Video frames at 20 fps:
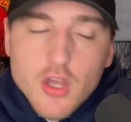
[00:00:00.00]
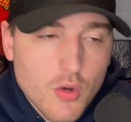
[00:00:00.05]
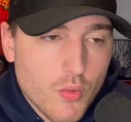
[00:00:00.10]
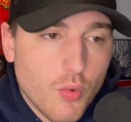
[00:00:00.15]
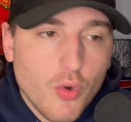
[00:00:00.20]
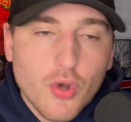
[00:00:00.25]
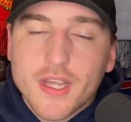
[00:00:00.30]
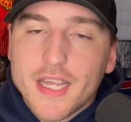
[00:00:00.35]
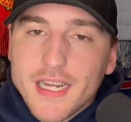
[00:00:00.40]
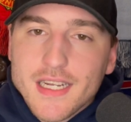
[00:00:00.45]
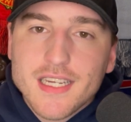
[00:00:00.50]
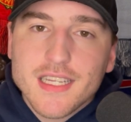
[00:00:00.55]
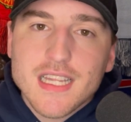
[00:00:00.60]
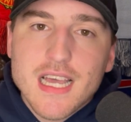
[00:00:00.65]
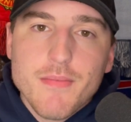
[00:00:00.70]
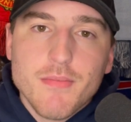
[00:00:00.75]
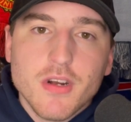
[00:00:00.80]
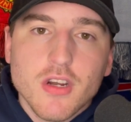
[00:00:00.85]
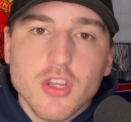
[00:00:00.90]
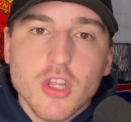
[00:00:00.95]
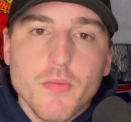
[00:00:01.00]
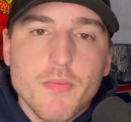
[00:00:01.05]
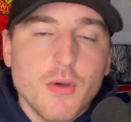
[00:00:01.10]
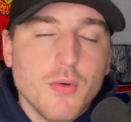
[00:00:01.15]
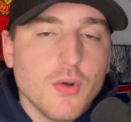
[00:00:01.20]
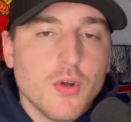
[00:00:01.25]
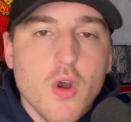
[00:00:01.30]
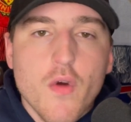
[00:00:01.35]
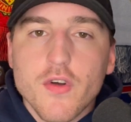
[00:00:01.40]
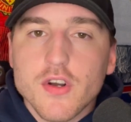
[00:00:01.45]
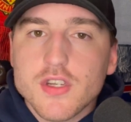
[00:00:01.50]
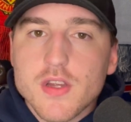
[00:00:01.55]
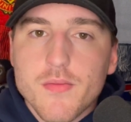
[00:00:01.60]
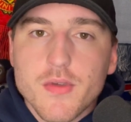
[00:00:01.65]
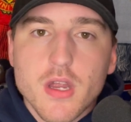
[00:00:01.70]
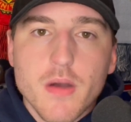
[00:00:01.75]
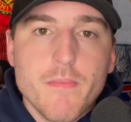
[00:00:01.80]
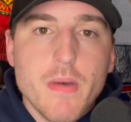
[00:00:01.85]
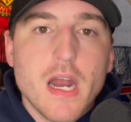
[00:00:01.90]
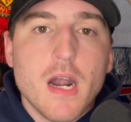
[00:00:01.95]
we'll get to them in a little bit. We'll go over some of
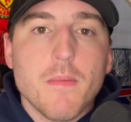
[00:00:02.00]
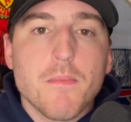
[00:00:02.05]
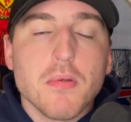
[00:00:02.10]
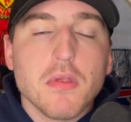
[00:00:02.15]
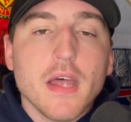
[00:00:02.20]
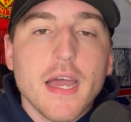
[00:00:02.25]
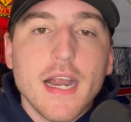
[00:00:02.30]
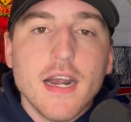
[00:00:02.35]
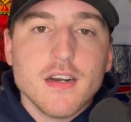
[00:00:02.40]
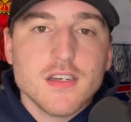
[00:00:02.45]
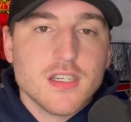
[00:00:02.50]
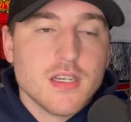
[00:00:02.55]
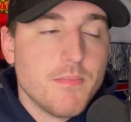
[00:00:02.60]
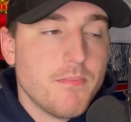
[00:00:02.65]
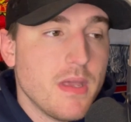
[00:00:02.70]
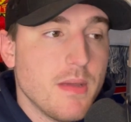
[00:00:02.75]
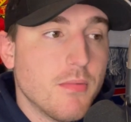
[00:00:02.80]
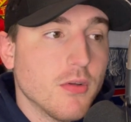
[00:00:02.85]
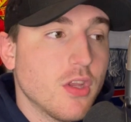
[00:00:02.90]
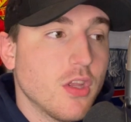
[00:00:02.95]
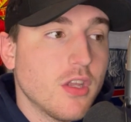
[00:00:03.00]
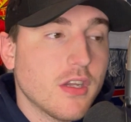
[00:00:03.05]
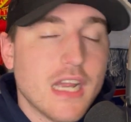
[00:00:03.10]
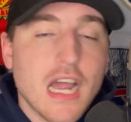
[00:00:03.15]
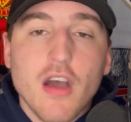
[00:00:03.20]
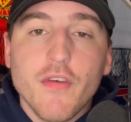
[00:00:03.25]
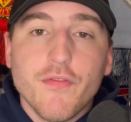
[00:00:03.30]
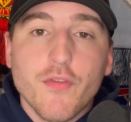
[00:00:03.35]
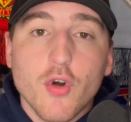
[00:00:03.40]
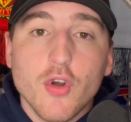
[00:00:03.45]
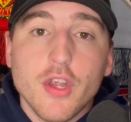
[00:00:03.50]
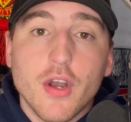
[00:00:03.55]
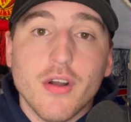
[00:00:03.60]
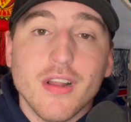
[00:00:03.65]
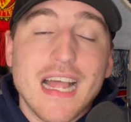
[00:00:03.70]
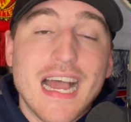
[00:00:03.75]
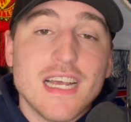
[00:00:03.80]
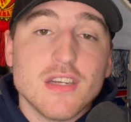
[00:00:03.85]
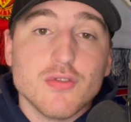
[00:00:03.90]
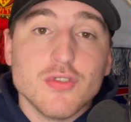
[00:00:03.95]
their better players, some people to look out for, their
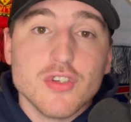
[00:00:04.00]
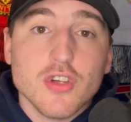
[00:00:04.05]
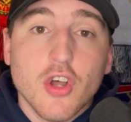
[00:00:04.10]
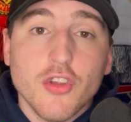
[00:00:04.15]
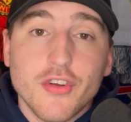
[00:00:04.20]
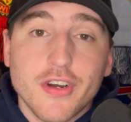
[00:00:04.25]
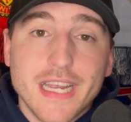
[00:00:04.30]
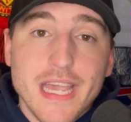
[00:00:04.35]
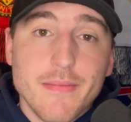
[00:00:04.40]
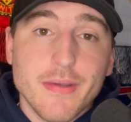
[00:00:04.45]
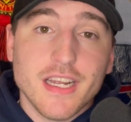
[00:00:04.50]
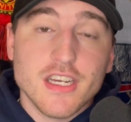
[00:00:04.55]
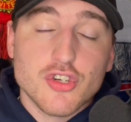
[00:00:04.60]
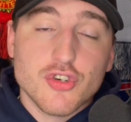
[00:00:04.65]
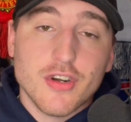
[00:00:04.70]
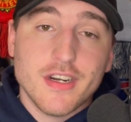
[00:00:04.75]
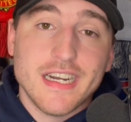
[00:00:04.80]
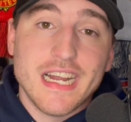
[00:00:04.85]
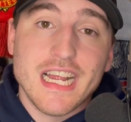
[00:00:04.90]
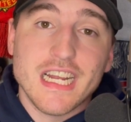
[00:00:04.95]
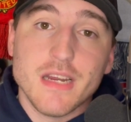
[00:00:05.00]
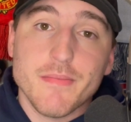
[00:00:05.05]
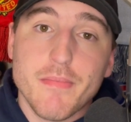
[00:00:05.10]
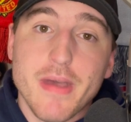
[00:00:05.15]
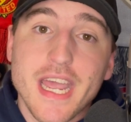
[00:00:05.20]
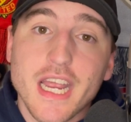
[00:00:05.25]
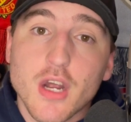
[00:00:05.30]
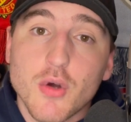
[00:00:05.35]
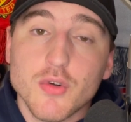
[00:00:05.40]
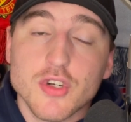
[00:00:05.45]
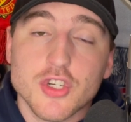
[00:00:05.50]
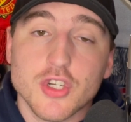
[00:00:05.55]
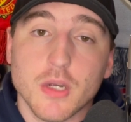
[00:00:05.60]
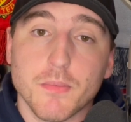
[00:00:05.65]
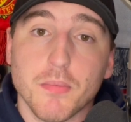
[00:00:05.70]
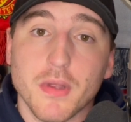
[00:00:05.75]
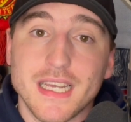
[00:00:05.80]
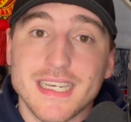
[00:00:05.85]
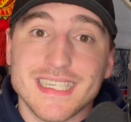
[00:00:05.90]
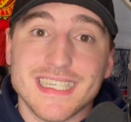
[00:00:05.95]
last result in their game against Trinidad and Tobago, which took
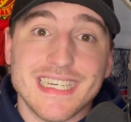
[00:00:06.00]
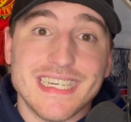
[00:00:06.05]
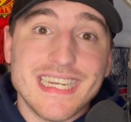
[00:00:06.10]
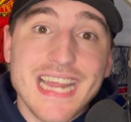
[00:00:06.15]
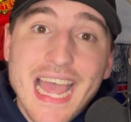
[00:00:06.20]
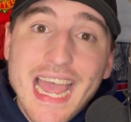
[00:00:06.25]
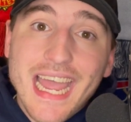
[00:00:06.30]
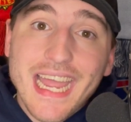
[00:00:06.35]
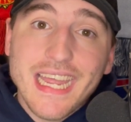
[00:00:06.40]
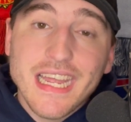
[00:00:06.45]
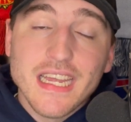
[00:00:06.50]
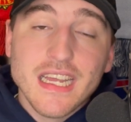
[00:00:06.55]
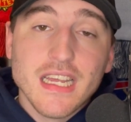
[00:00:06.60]
place today.